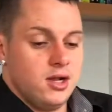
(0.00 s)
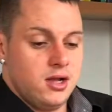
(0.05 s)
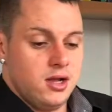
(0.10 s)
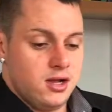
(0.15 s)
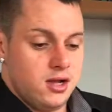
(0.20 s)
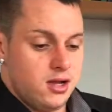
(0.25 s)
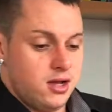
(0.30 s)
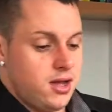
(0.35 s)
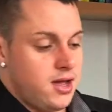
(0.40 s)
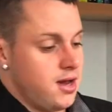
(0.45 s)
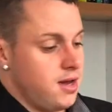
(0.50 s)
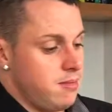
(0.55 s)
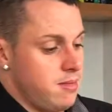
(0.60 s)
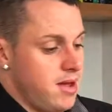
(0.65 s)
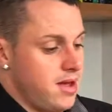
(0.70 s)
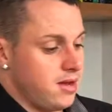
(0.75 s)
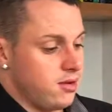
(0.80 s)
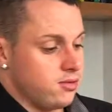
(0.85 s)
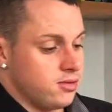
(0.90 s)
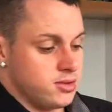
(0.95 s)
and the
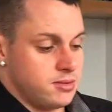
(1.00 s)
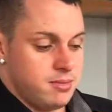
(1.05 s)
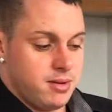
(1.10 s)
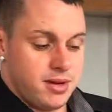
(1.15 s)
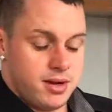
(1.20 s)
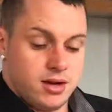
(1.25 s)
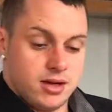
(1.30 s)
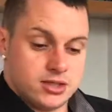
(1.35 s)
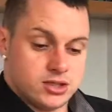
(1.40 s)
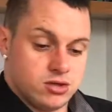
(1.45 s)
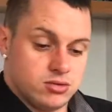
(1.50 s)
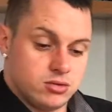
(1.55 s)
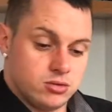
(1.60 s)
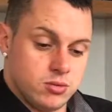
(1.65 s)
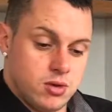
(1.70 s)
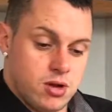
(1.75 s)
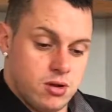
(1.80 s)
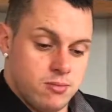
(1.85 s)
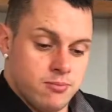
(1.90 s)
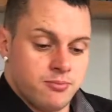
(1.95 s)
back was a bit nicer as
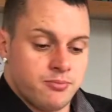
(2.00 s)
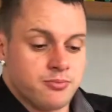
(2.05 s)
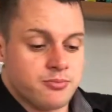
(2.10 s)
well.